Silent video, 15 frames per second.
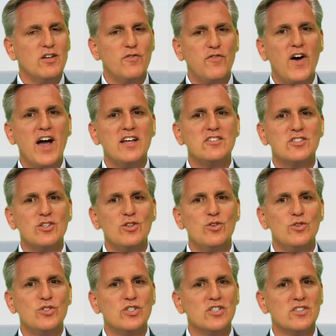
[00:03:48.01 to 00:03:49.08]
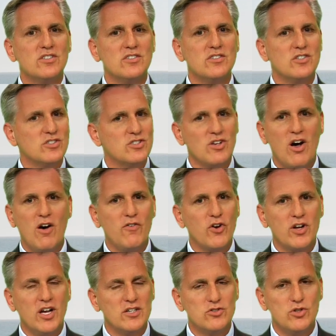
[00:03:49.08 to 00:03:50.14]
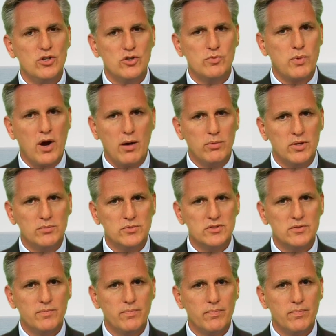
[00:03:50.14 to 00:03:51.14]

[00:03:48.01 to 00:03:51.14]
to find solutions to solve our country's problems.